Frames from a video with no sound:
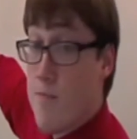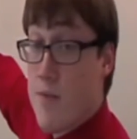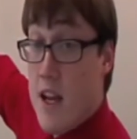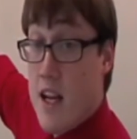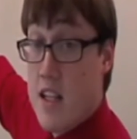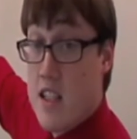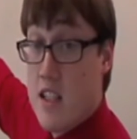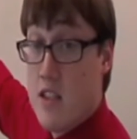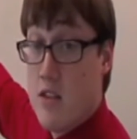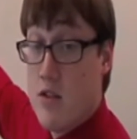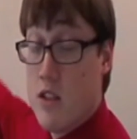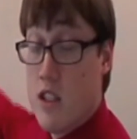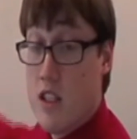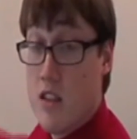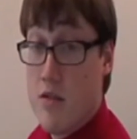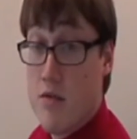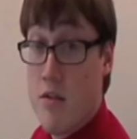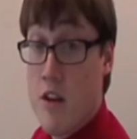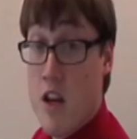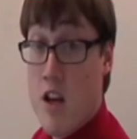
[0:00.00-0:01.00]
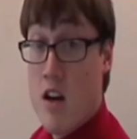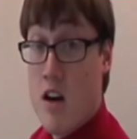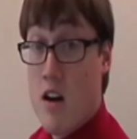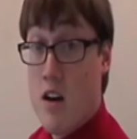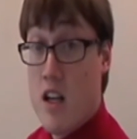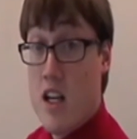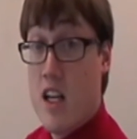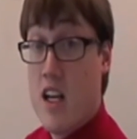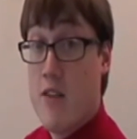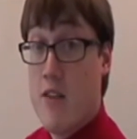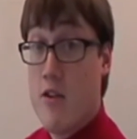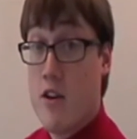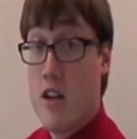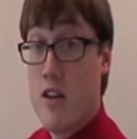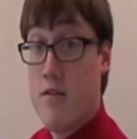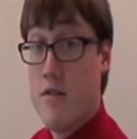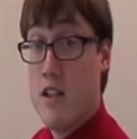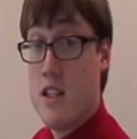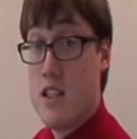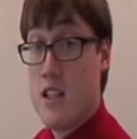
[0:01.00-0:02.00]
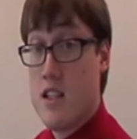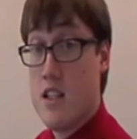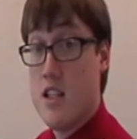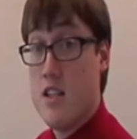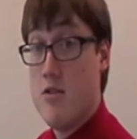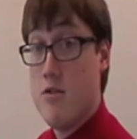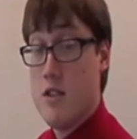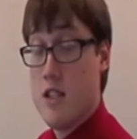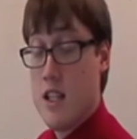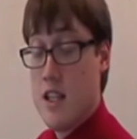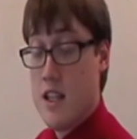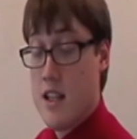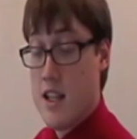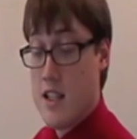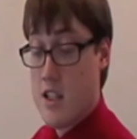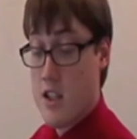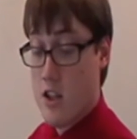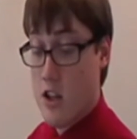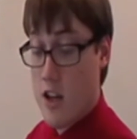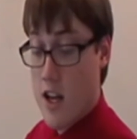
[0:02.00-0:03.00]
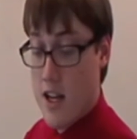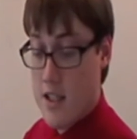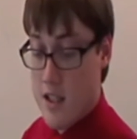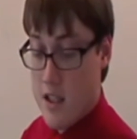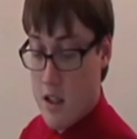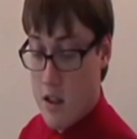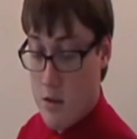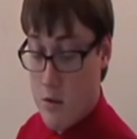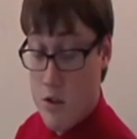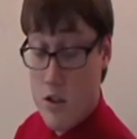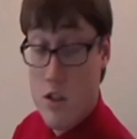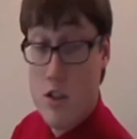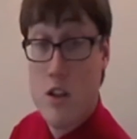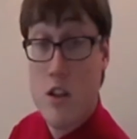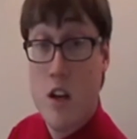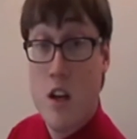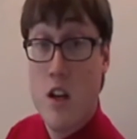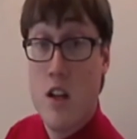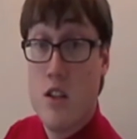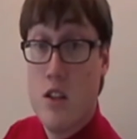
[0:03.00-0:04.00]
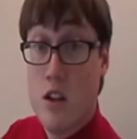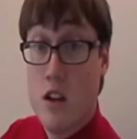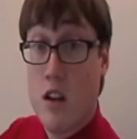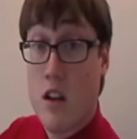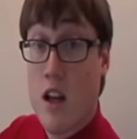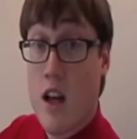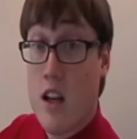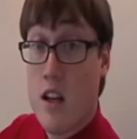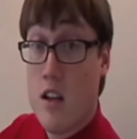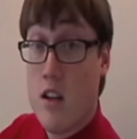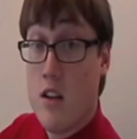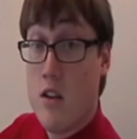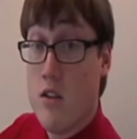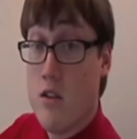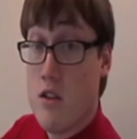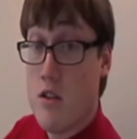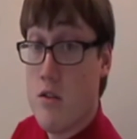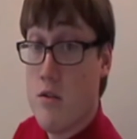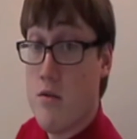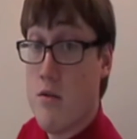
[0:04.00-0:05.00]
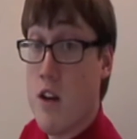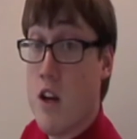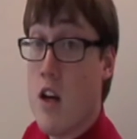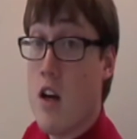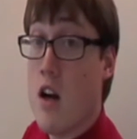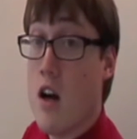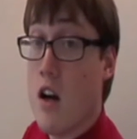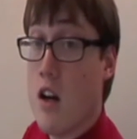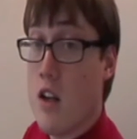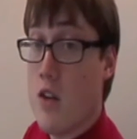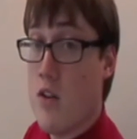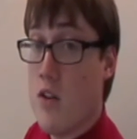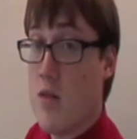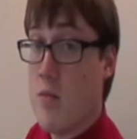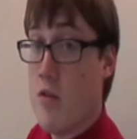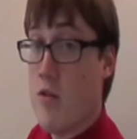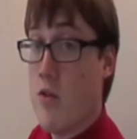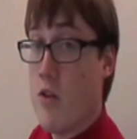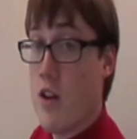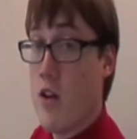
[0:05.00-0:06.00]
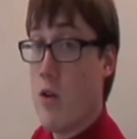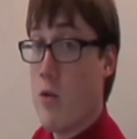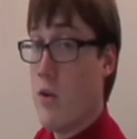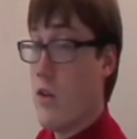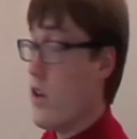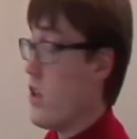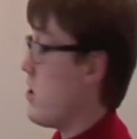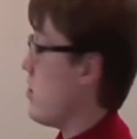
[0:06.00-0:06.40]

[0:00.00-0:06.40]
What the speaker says: ideally. If Hardie can ever convince the TUC that's a good idea, which took a lot of years of arguing before they're willing to